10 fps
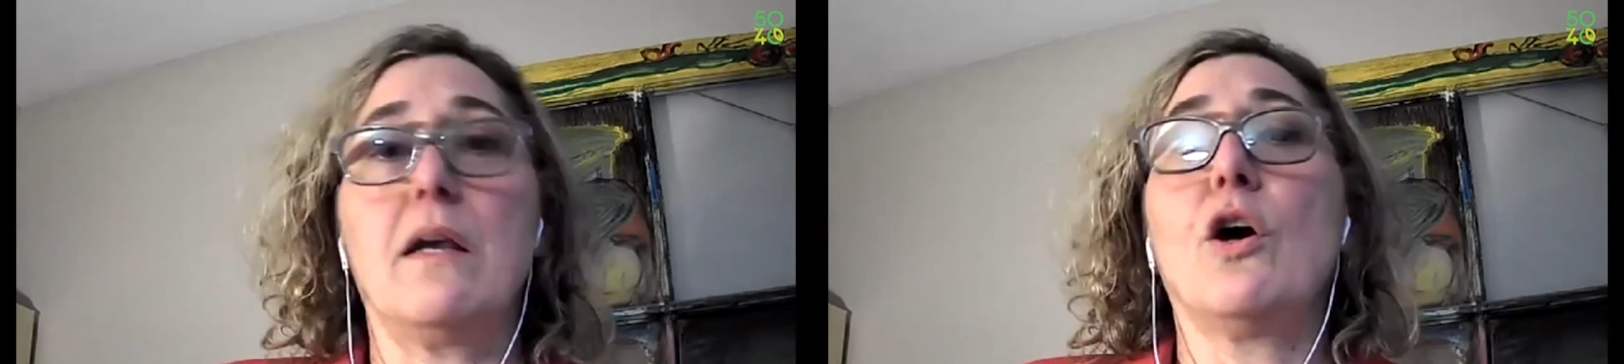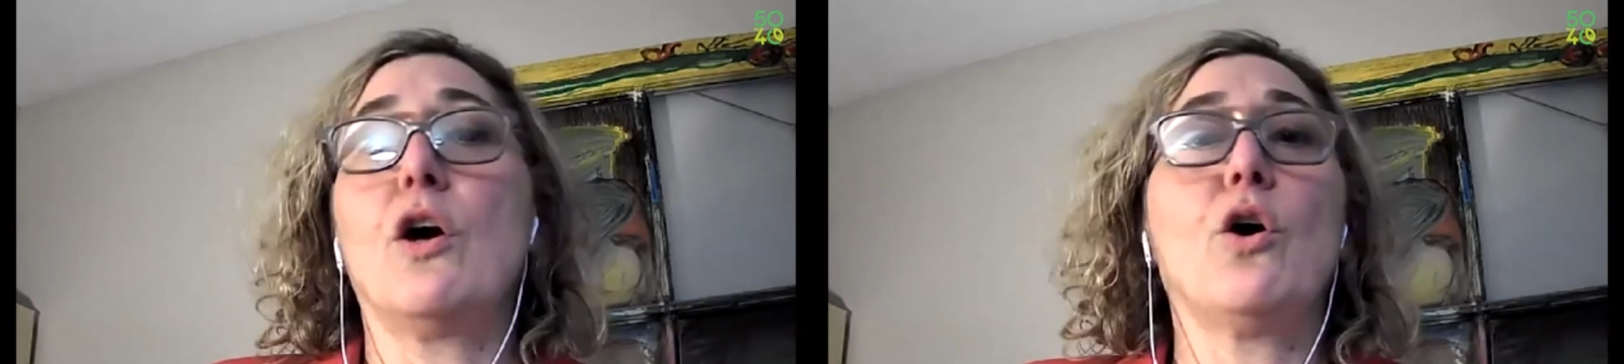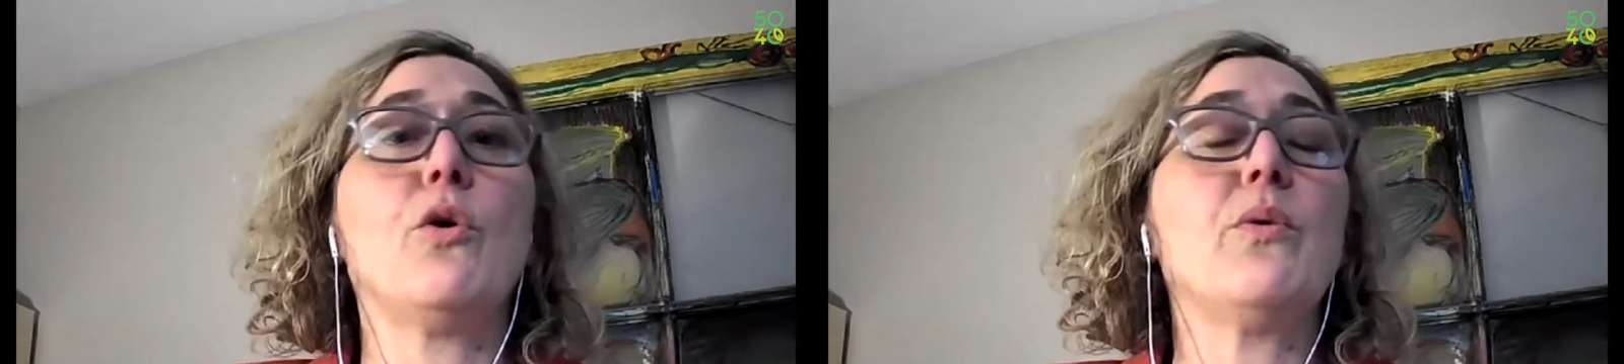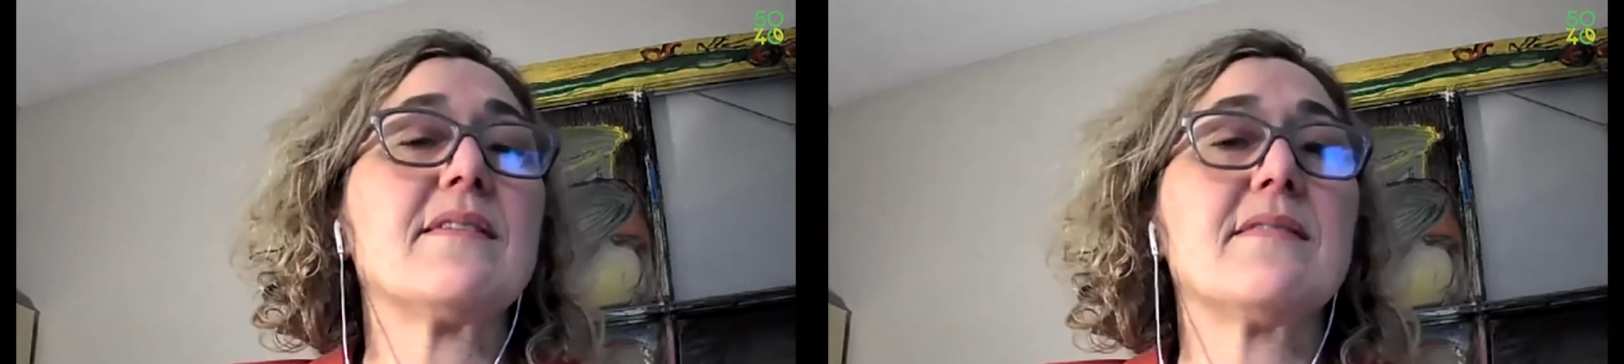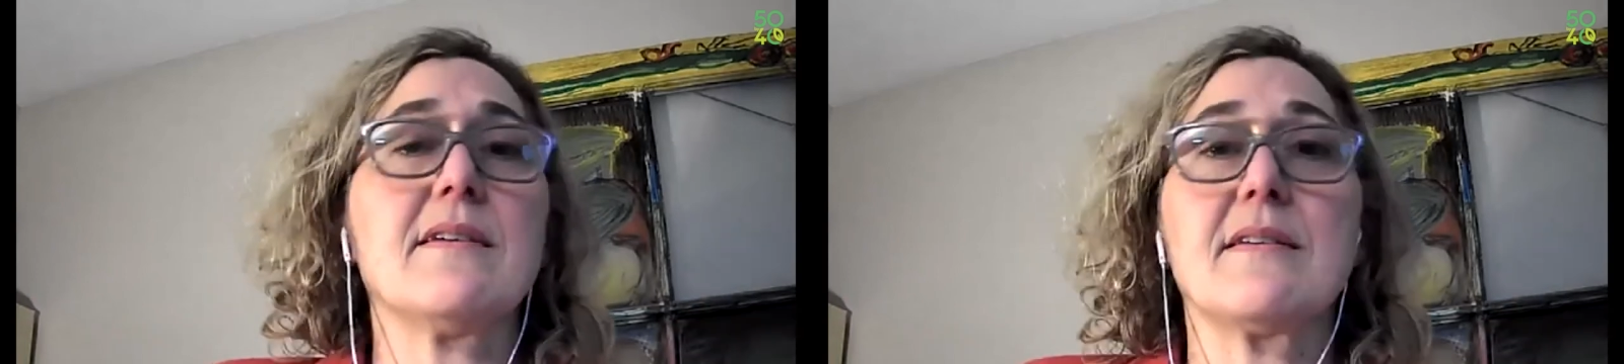who
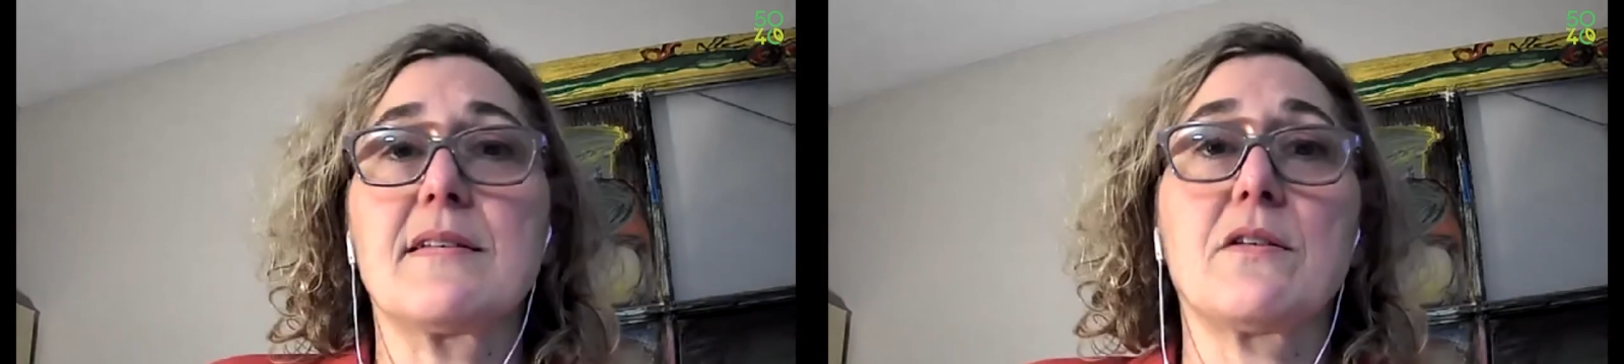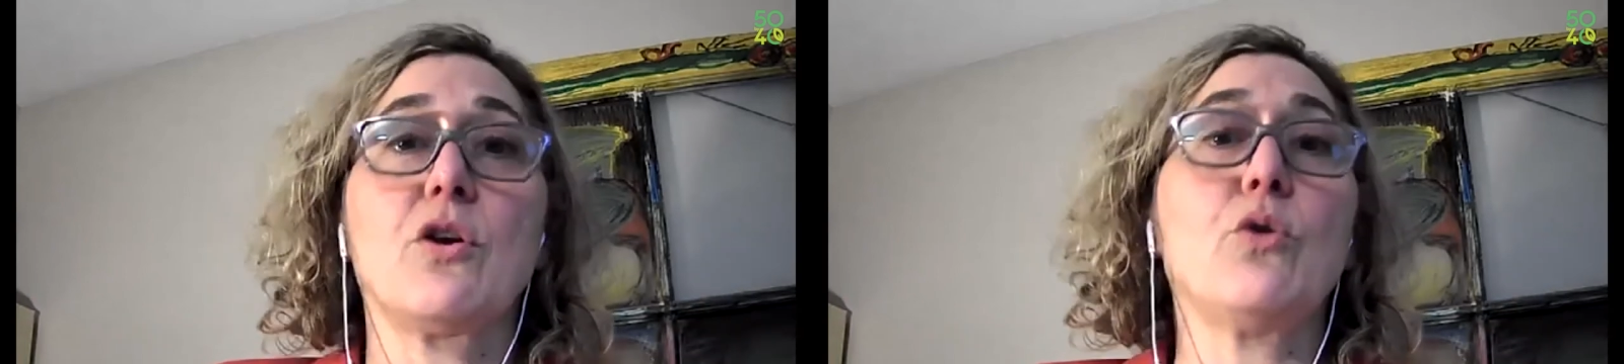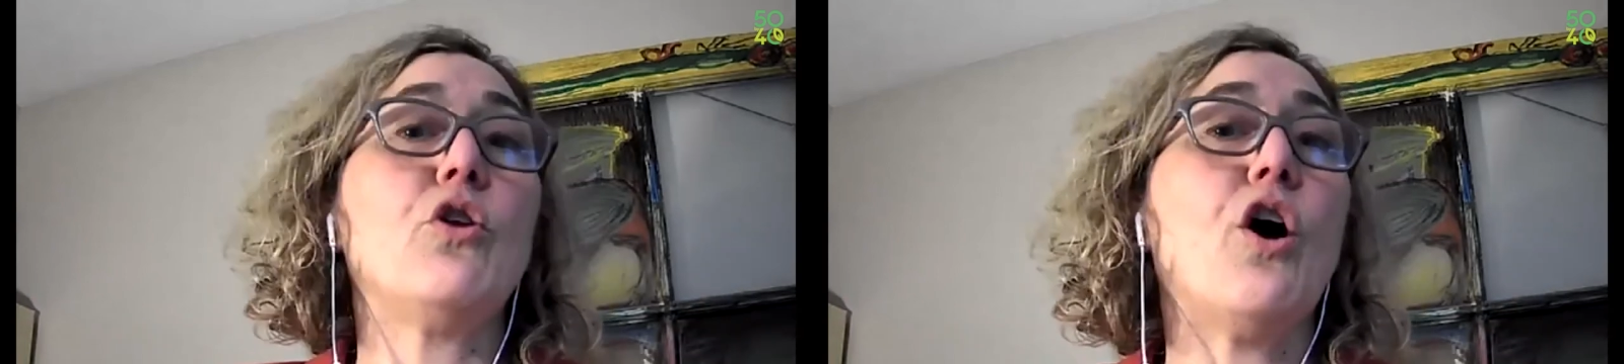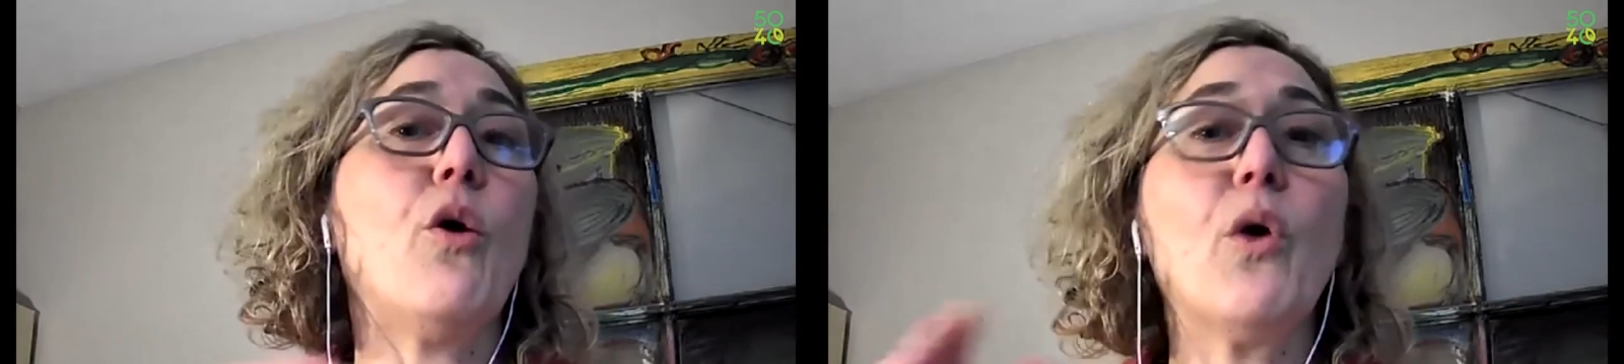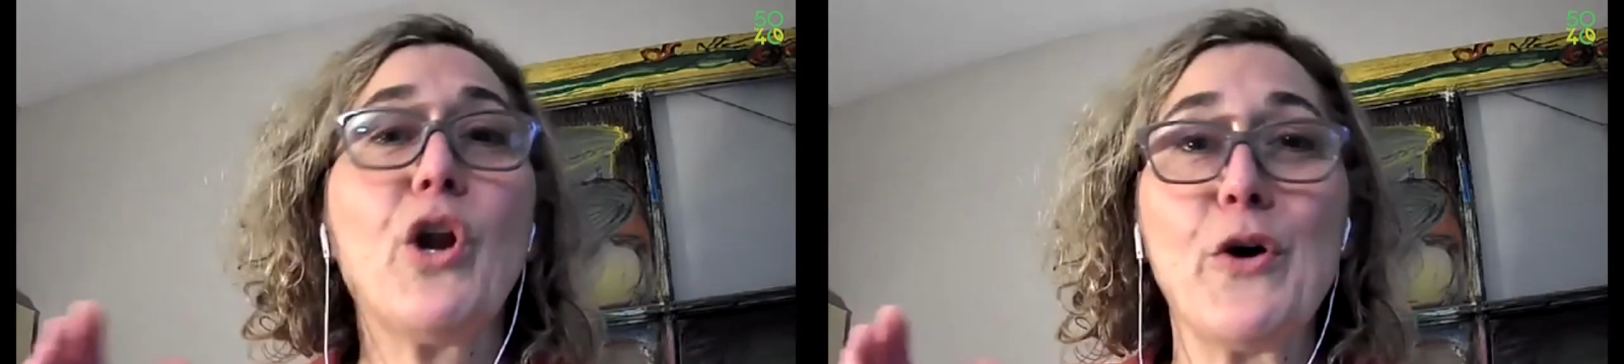exists, who no one
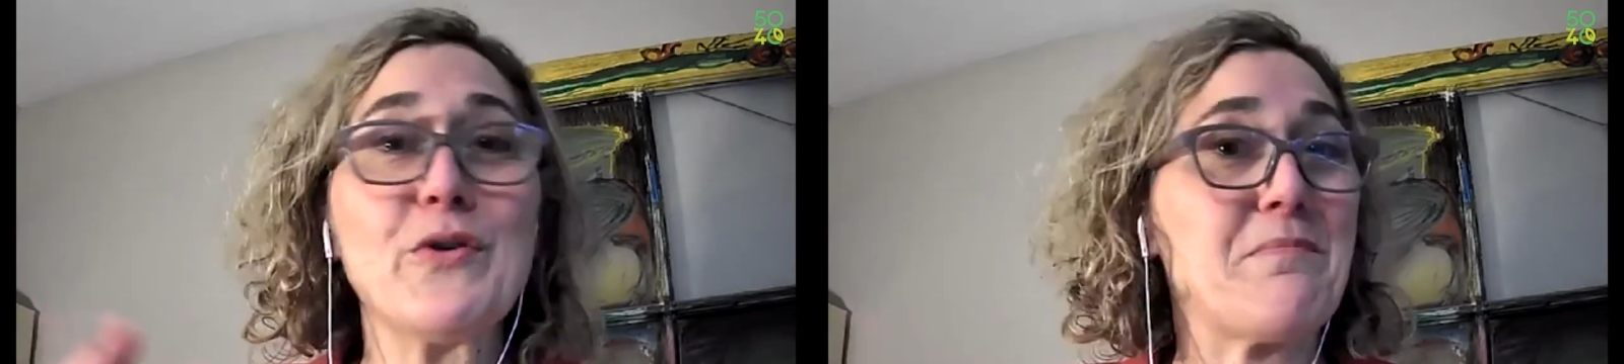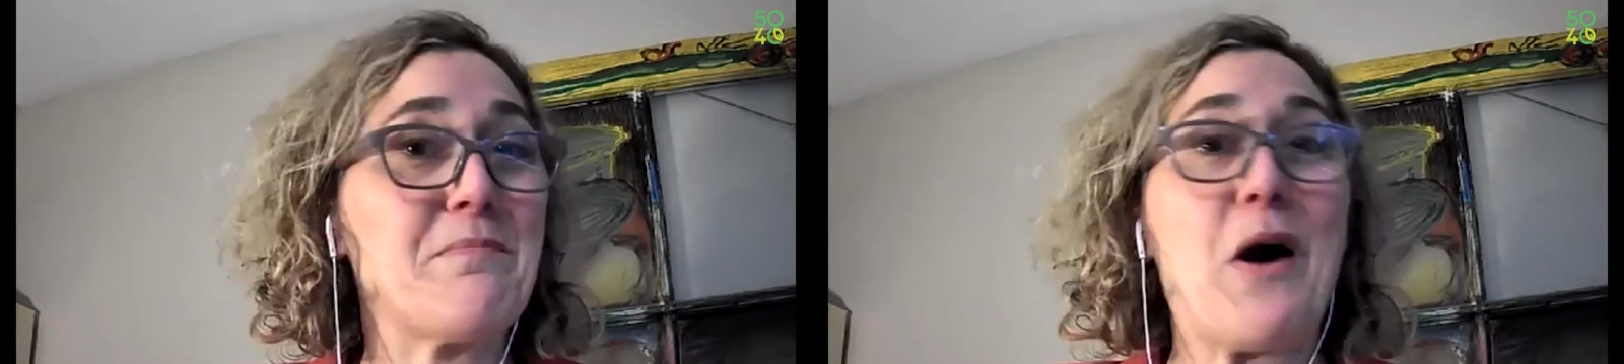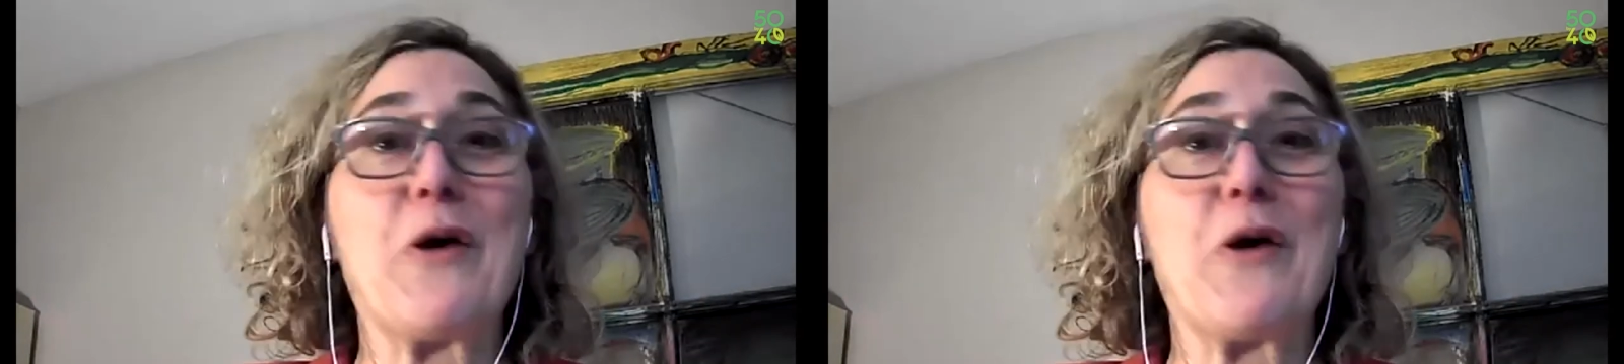knows about,